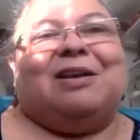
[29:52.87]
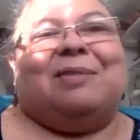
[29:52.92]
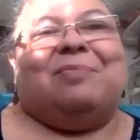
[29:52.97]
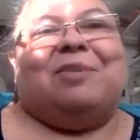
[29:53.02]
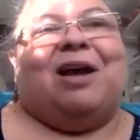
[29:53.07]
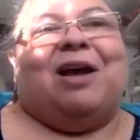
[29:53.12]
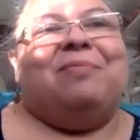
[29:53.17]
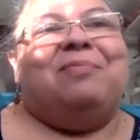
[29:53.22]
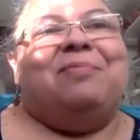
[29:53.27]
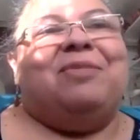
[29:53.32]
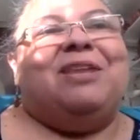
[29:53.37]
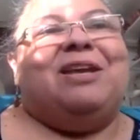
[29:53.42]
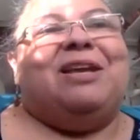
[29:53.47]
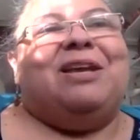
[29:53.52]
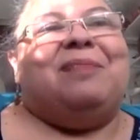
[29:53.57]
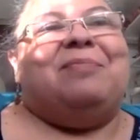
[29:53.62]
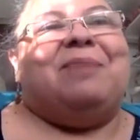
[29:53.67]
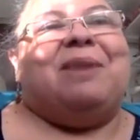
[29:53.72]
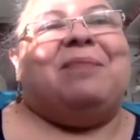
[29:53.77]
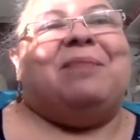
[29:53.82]
I'm
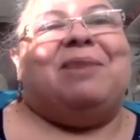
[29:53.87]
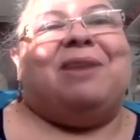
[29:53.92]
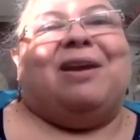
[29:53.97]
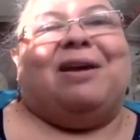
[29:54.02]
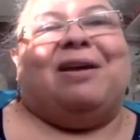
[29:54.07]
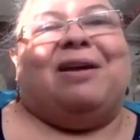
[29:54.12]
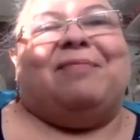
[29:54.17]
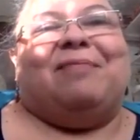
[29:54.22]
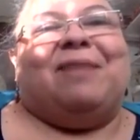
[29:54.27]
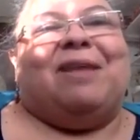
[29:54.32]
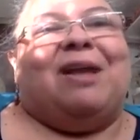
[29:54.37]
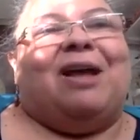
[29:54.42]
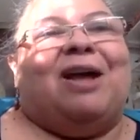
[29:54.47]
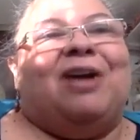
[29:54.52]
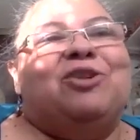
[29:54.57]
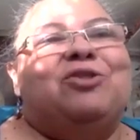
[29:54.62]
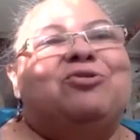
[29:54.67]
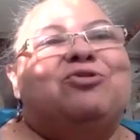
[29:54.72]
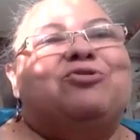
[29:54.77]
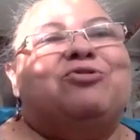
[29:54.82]
thinking maybe a
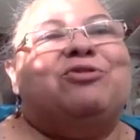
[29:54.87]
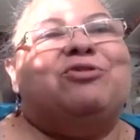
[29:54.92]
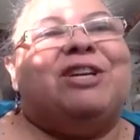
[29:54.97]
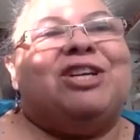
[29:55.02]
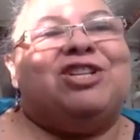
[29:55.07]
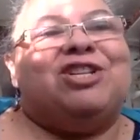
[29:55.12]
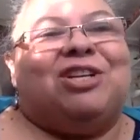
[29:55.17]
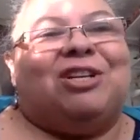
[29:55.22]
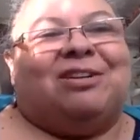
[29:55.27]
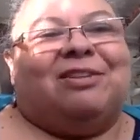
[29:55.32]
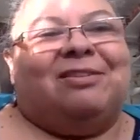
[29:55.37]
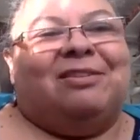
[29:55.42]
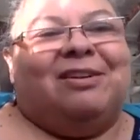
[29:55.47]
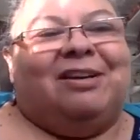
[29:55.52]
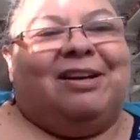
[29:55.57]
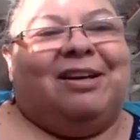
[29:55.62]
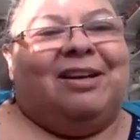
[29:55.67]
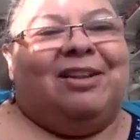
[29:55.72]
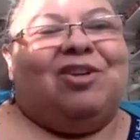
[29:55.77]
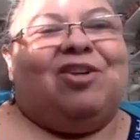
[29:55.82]
new tradition
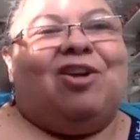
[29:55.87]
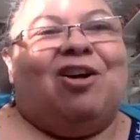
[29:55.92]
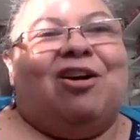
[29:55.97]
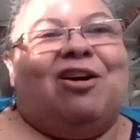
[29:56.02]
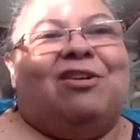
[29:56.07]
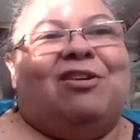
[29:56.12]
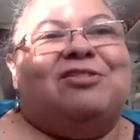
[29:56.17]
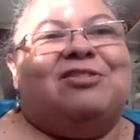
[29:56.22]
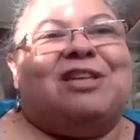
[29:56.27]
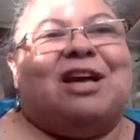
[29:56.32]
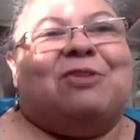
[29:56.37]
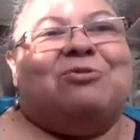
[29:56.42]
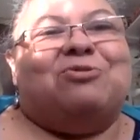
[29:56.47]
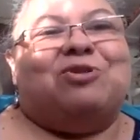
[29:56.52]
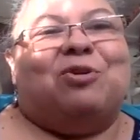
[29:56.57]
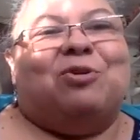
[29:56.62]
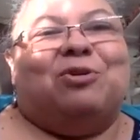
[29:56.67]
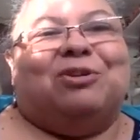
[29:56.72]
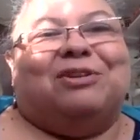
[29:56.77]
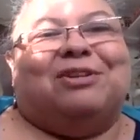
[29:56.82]
in the Connors
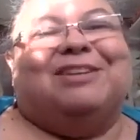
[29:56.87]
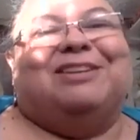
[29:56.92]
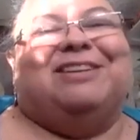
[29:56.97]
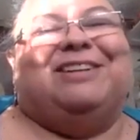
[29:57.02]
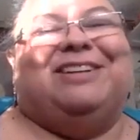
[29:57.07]
household.